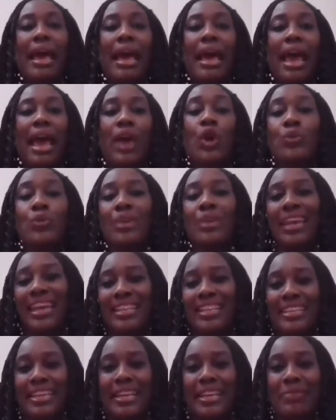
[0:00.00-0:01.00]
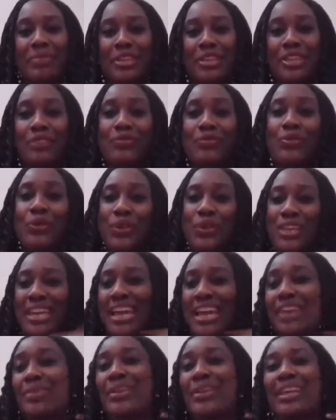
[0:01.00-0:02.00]
I hope you can hear me. If you're here
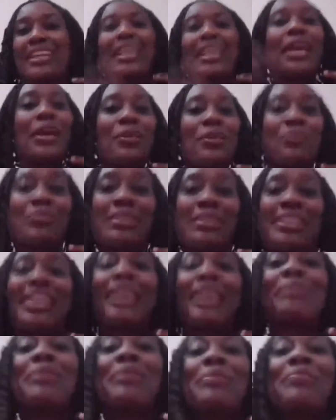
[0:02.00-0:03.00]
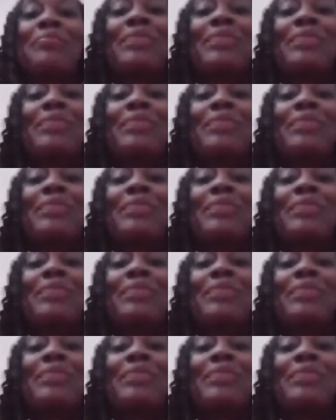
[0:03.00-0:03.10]
and you can help me hear me,